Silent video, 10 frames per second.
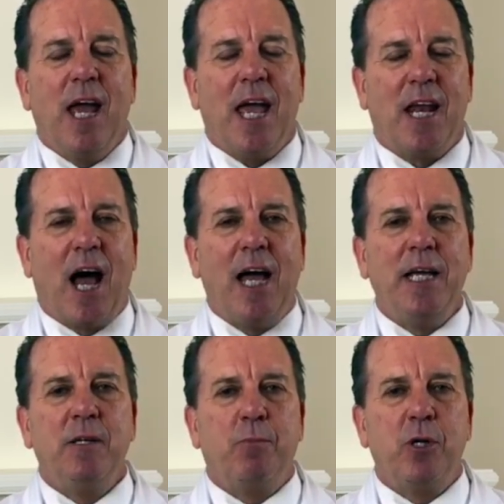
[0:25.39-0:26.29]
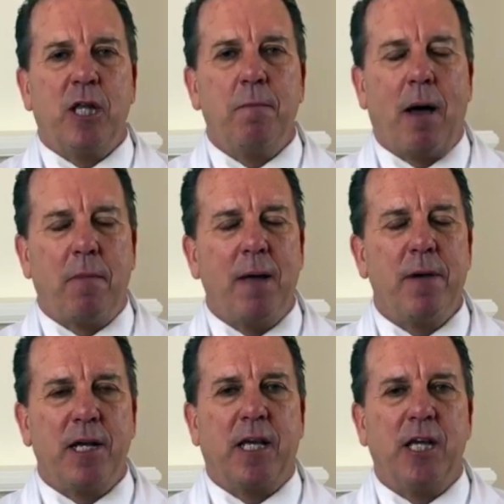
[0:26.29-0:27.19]
and I put them on my
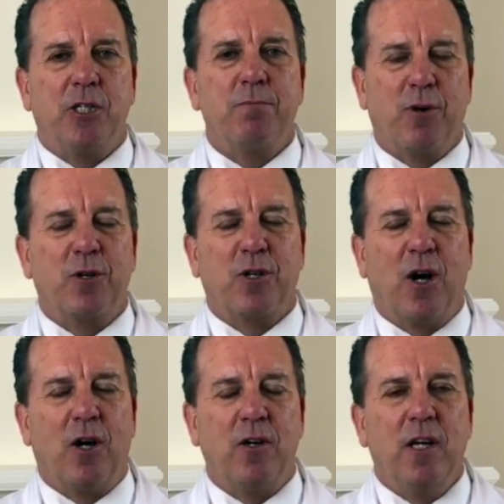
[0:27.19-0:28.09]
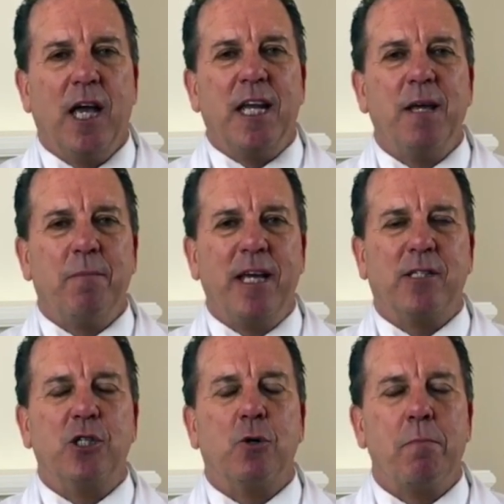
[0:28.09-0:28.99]
medication protocol and it makes
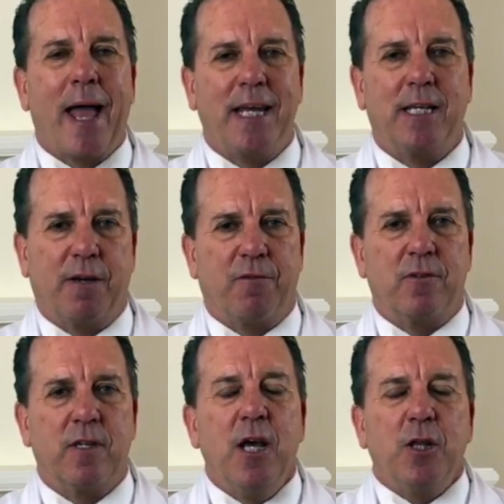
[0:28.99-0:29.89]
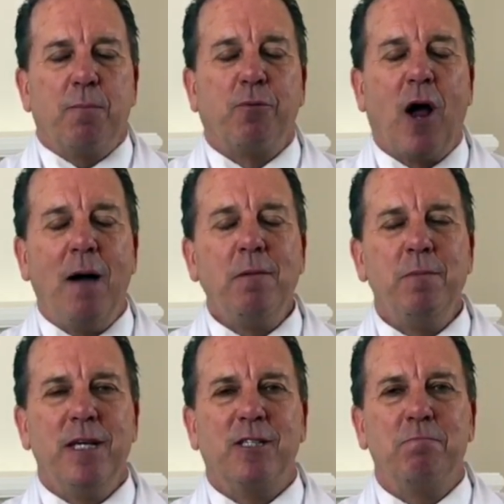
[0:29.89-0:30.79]
a dramatic difference. The problem
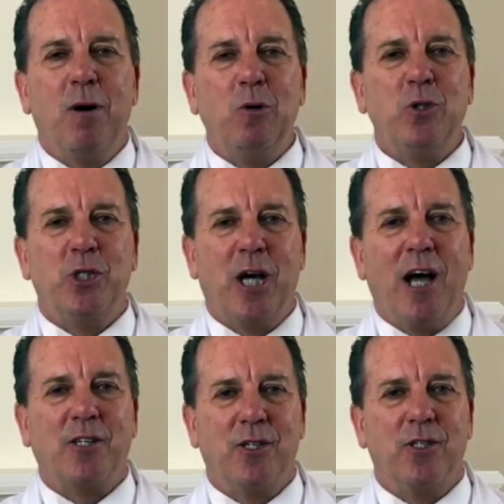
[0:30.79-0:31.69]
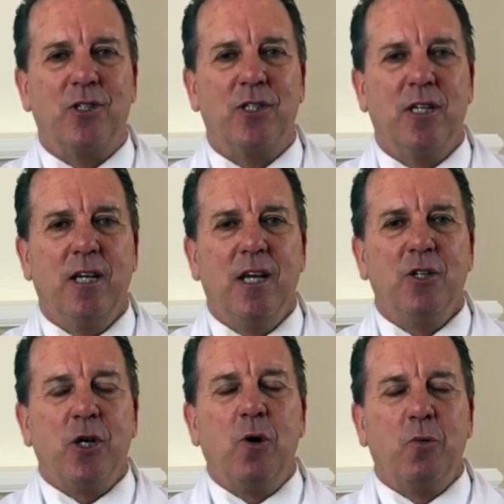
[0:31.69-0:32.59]
is most doctors
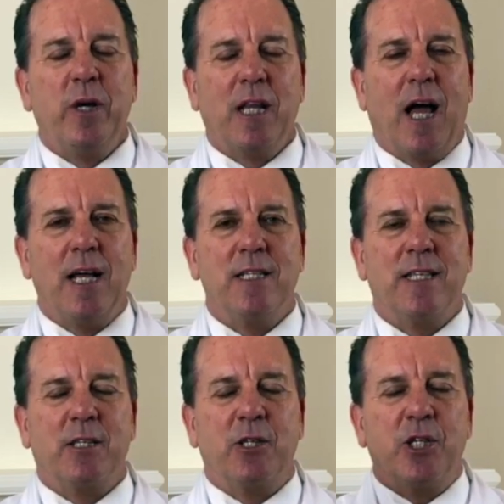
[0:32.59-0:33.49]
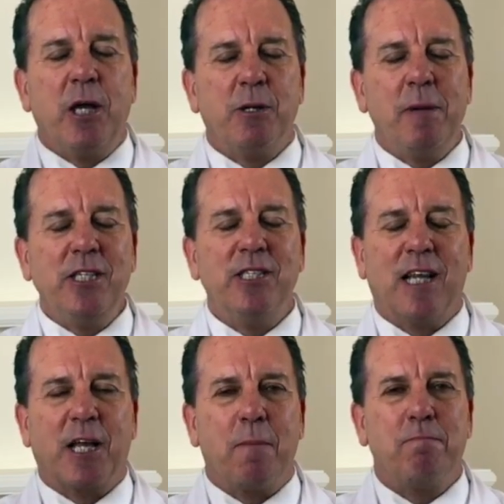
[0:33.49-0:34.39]
don't realize that dementia is
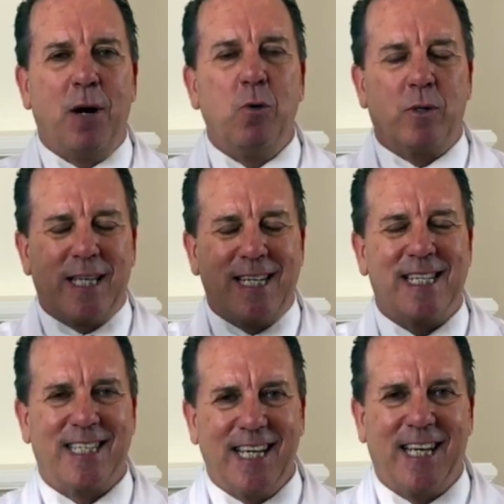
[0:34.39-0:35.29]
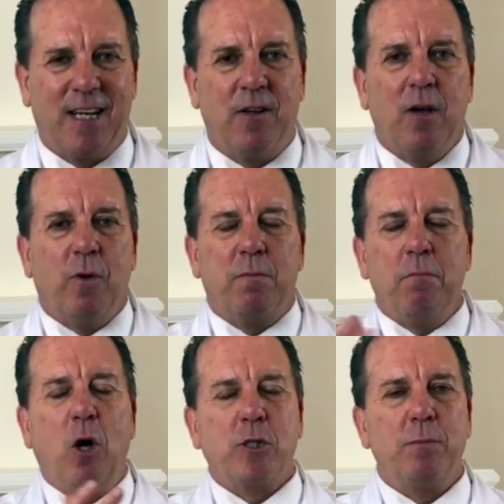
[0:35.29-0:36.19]
like a boat that is sinking with
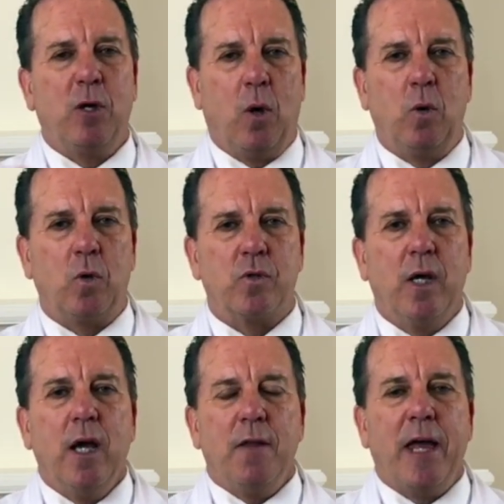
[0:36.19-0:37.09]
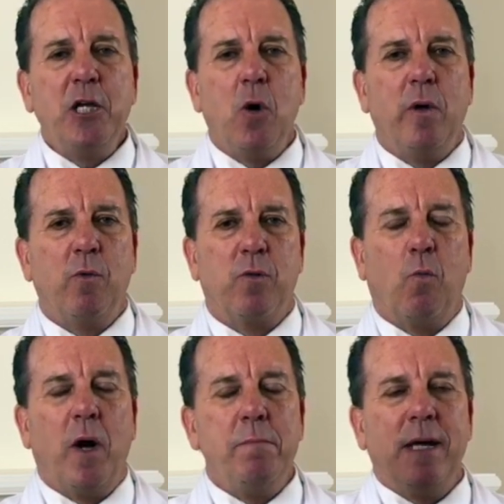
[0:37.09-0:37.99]
multiple holes. They go in with
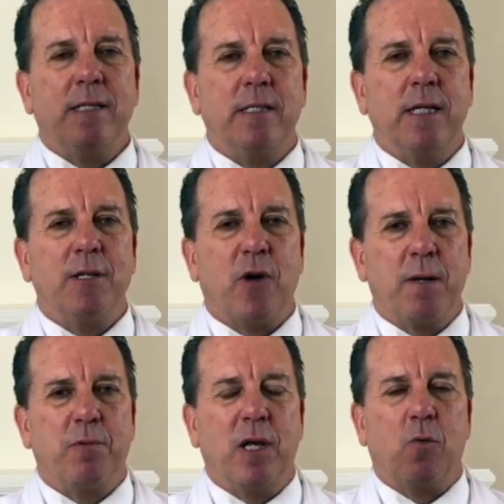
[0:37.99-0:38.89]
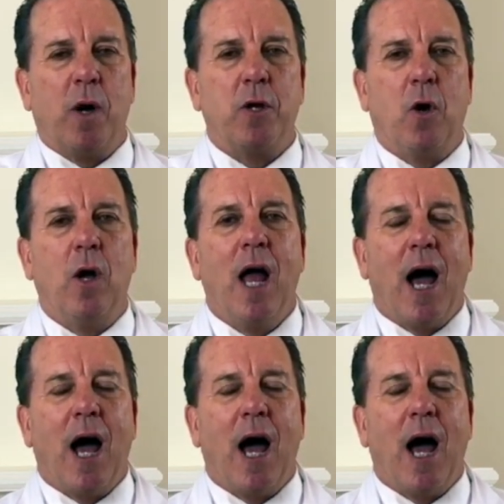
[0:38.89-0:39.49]
one medicine and try to plug one hole.